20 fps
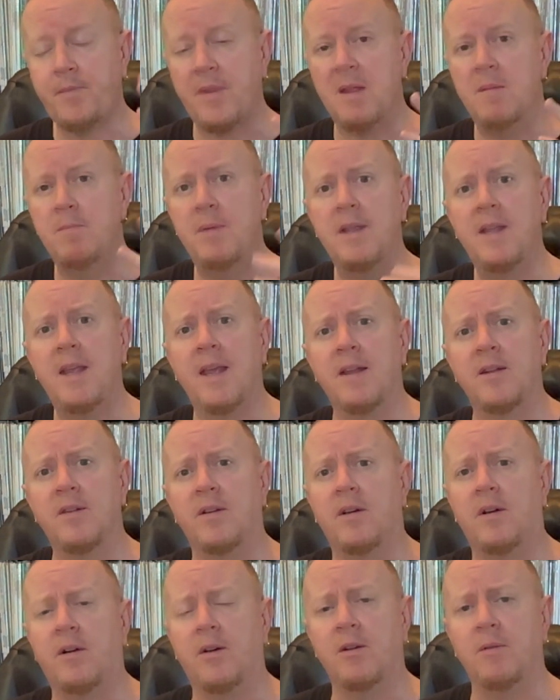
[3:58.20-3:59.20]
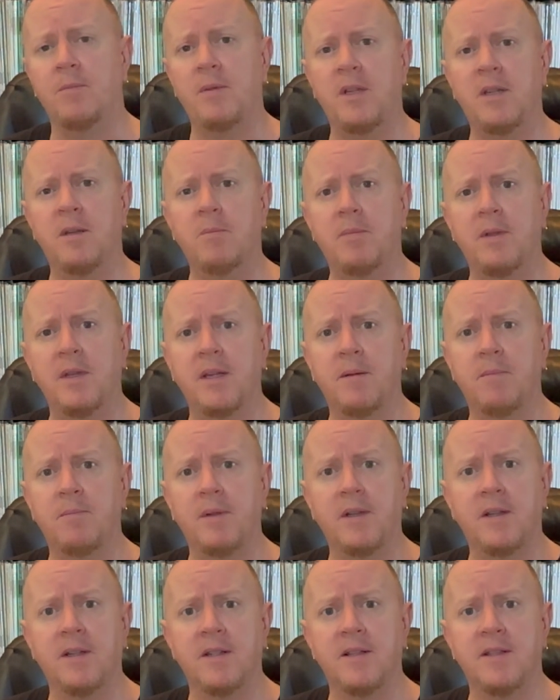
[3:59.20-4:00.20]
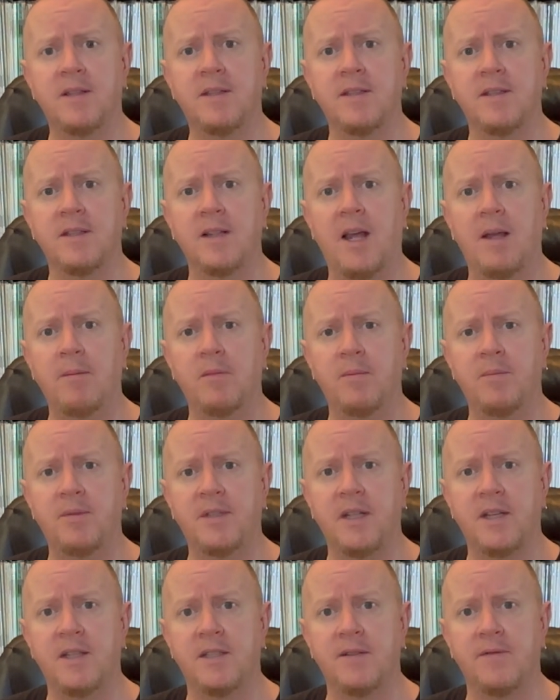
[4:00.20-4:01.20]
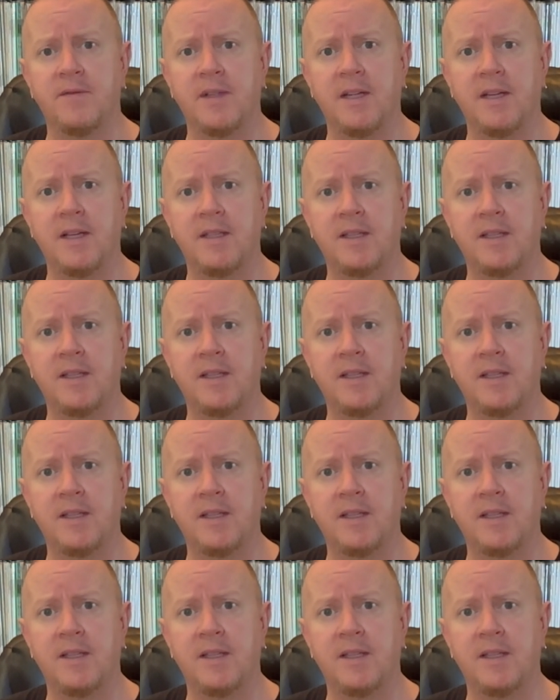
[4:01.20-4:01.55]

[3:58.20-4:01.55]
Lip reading: began to haunt me a bit because I'm obsessive like